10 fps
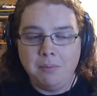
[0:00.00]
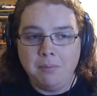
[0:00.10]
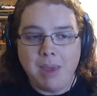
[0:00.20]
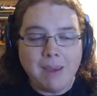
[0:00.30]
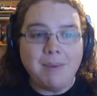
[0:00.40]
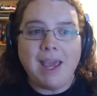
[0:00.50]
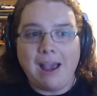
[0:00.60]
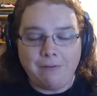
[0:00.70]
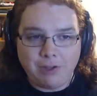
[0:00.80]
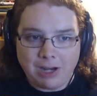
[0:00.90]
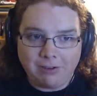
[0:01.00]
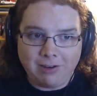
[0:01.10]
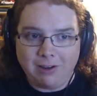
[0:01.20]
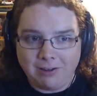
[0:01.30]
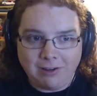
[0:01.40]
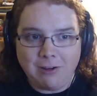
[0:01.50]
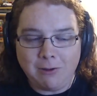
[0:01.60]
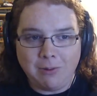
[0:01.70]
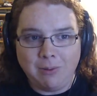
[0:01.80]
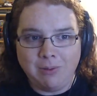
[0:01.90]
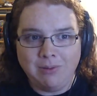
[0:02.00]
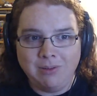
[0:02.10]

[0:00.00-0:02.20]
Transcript: maybe have Jessica too,